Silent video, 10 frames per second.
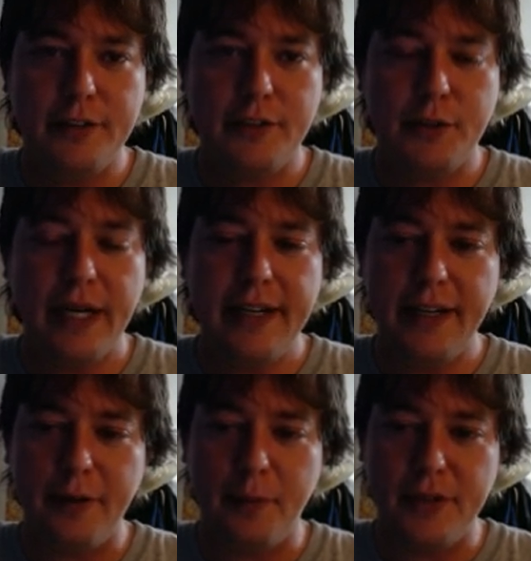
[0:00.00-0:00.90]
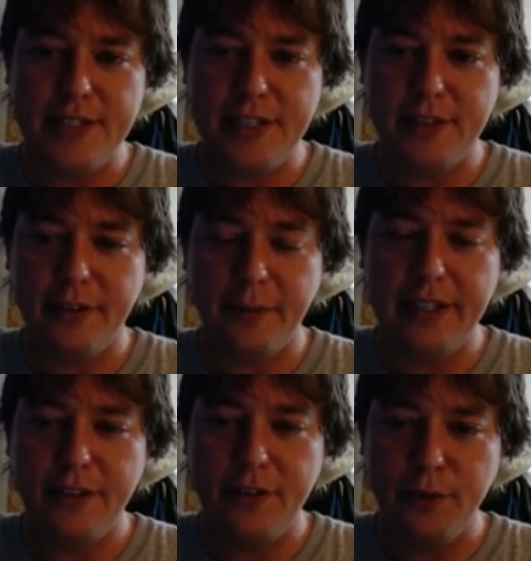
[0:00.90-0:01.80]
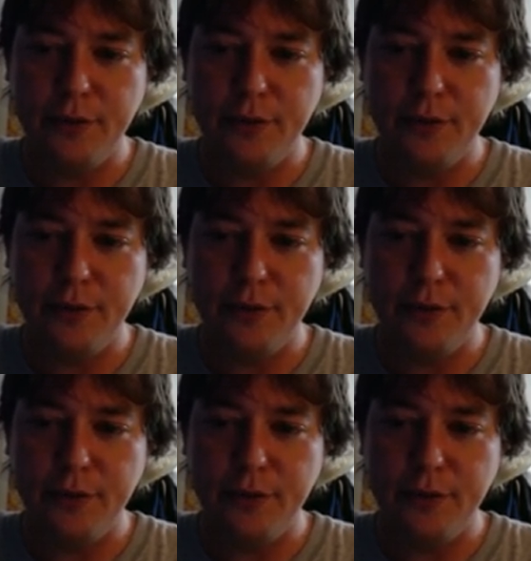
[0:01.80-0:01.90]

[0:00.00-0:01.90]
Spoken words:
training or procedure that we can do